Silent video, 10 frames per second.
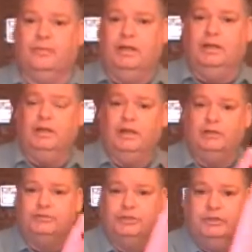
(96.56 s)
And
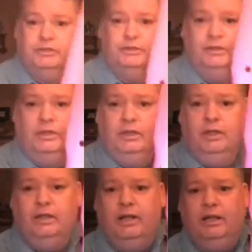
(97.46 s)
I'll show you.
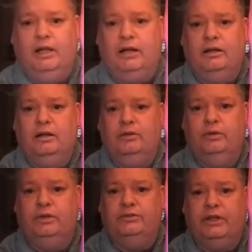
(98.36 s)
That lock
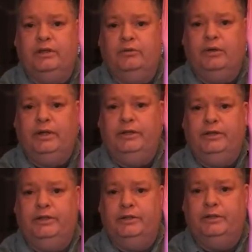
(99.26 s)
would have sat right
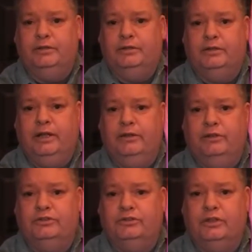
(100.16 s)
here. Now
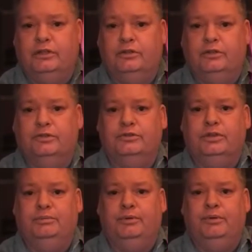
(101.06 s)
there's just like a little
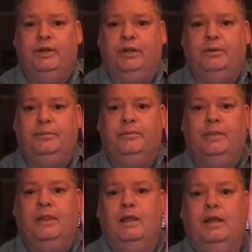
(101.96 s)
dimple there.
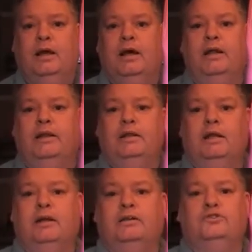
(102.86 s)
That
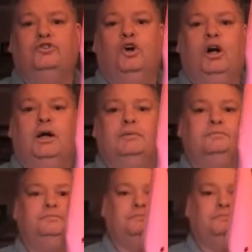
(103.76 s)
lock is gone.